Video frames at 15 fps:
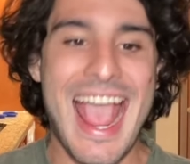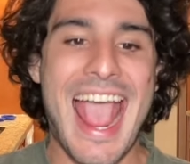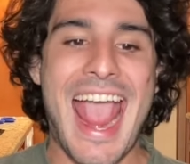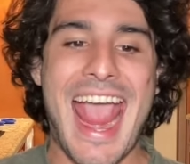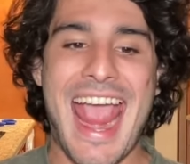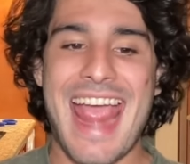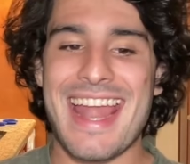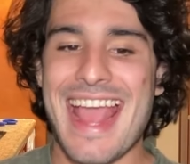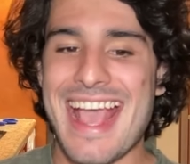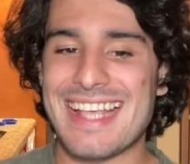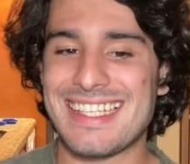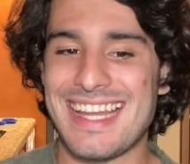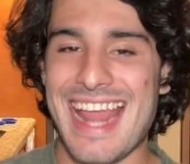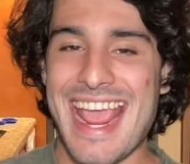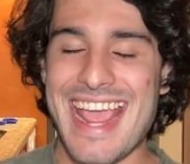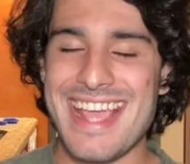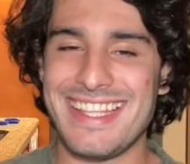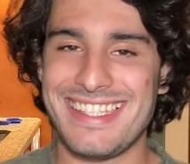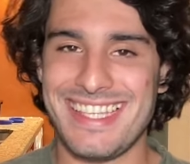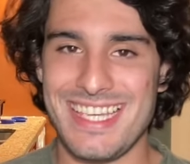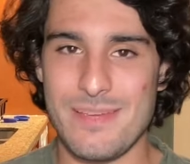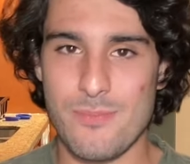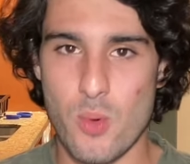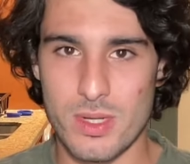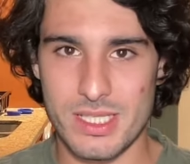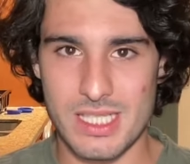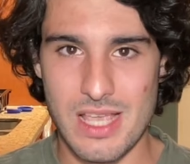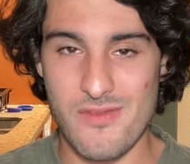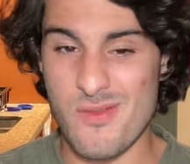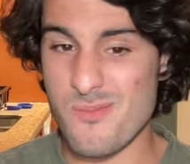and has an
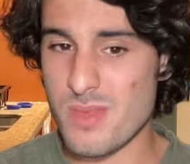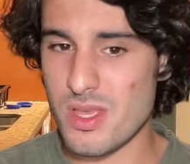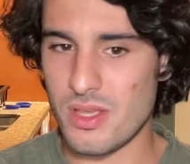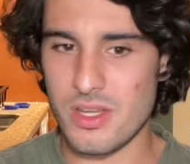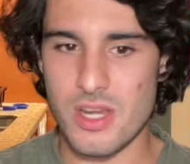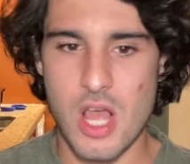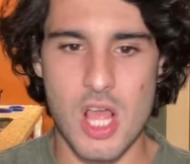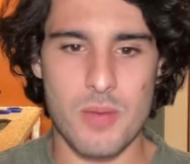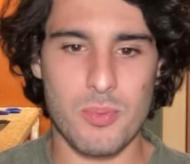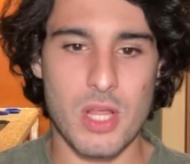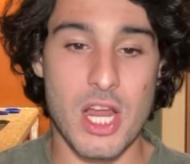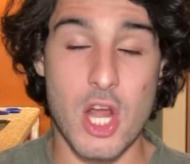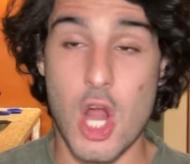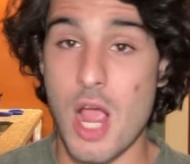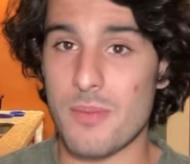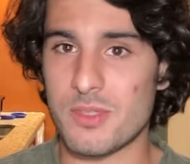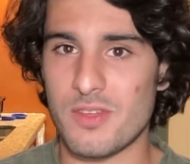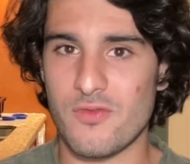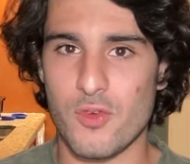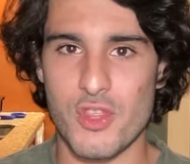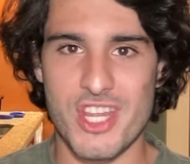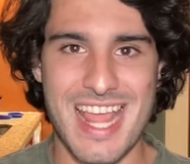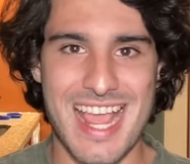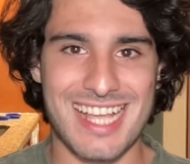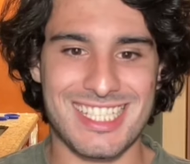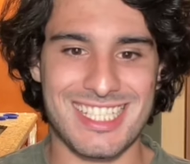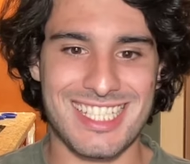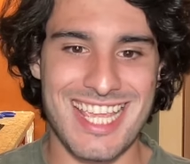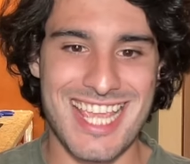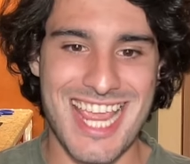$18.7 million player option for the
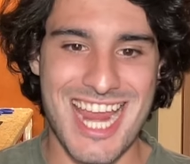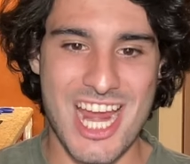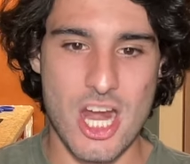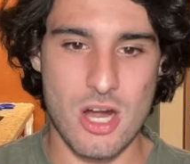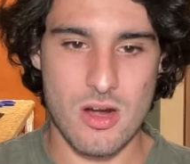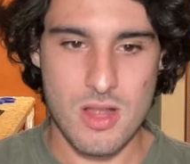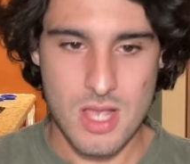next year.